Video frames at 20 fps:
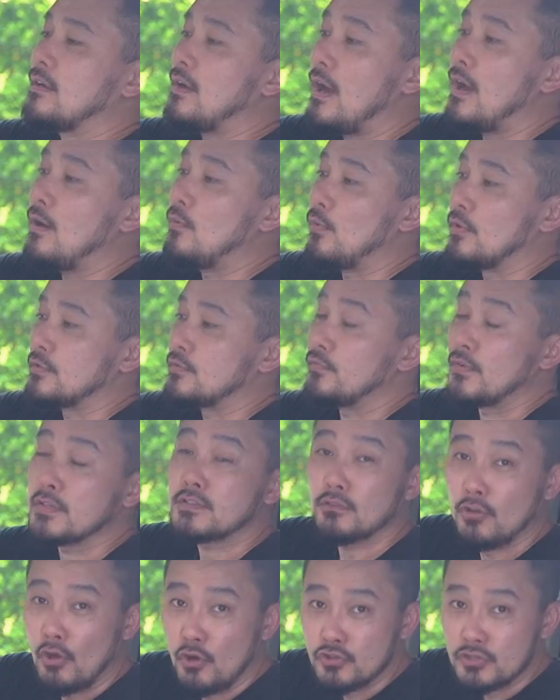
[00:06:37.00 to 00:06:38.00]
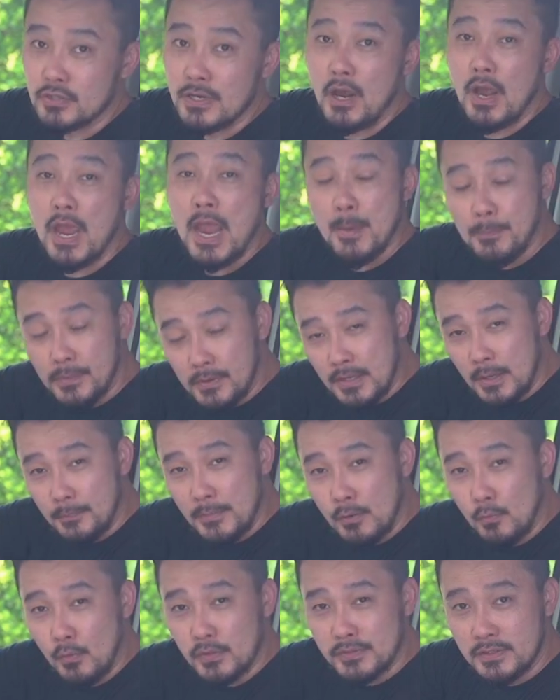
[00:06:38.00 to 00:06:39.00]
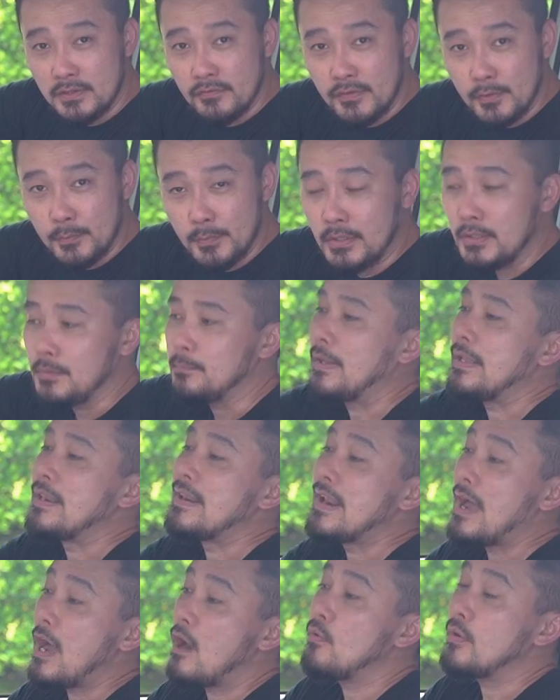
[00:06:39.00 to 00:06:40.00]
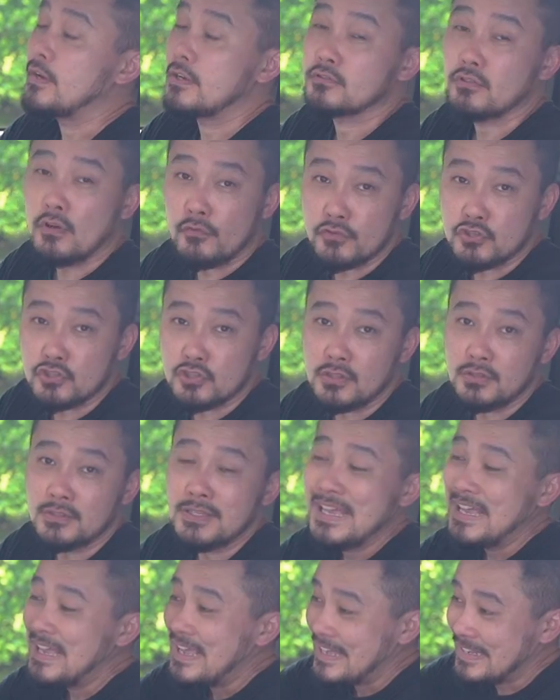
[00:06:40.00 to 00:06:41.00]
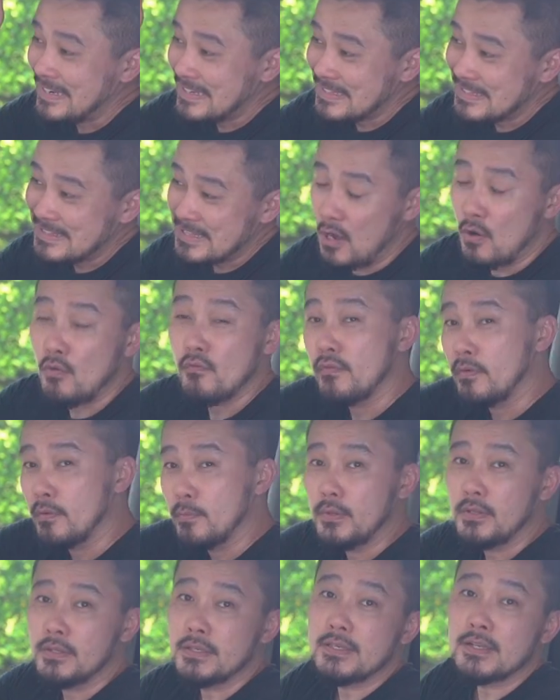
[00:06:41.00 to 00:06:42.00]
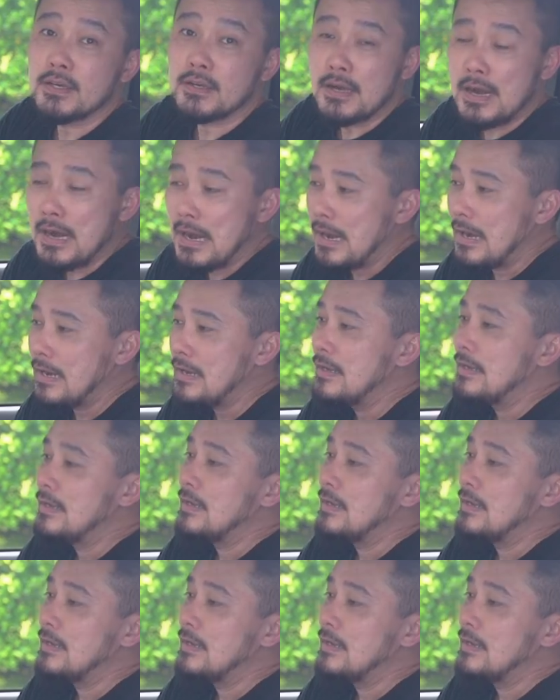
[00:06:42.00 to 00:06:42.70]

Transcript: car was first launched, Apple CarPlay wasn't available, but now it is official. It is now available in the car.